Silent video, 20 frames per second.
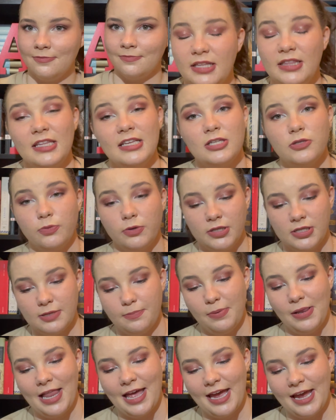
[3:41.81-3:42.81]
This one's a
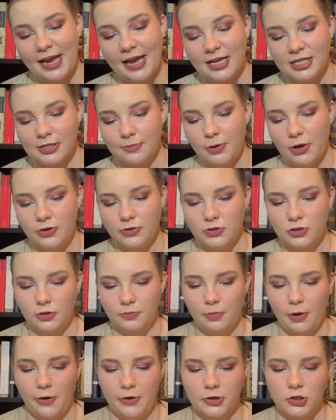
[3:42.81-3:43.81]
play as opposed to
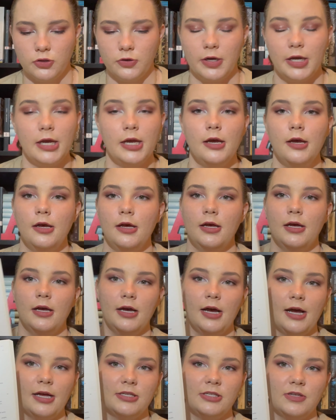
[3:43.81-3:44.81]
poetry,
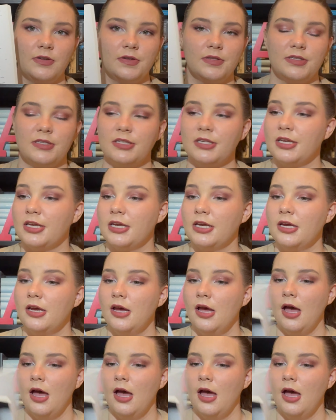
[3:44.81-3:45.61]
as you can see.